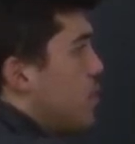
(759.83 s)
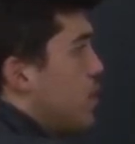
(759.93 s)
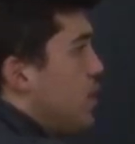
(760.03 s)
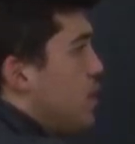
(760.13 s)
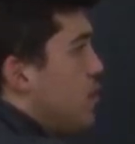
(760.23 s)

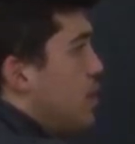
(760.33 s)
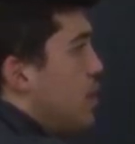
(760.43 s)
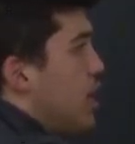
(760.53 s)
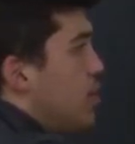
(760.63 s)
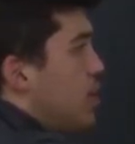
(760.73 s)
E1
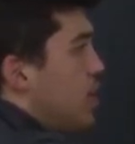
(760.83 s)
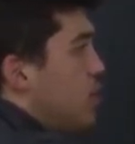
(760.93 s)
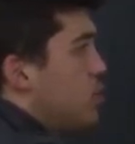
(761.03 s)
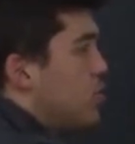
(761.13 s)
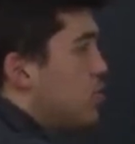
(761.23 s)
comma
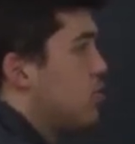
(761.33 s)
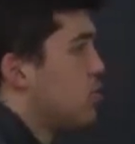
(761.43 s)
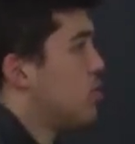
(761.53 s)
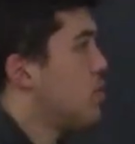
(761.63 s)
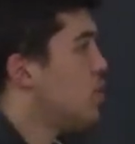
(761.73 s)
E2.
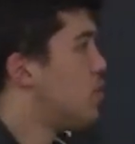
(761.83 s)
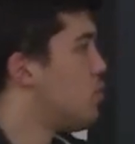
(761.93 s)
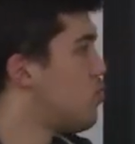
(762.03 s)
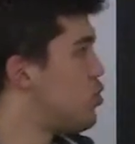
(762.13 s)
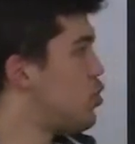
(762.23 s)

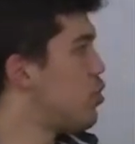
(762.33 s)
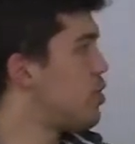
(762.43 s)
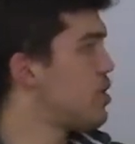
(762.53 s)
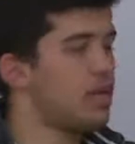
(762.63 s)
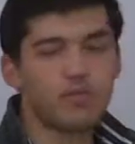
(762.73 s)
Do you know
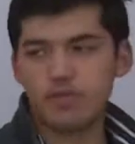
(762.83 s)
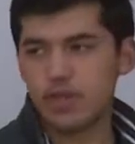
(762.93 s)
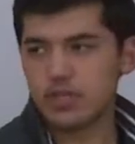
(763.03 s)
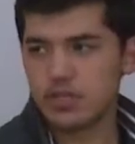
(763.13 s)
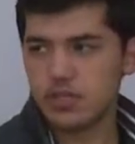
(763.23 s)
the name of
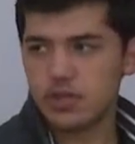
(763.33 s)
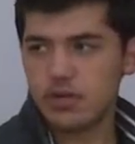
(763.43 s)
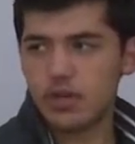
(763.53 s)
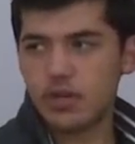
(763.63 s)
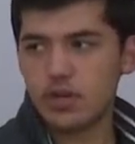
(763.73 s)
this
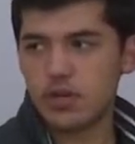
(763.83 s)
right here?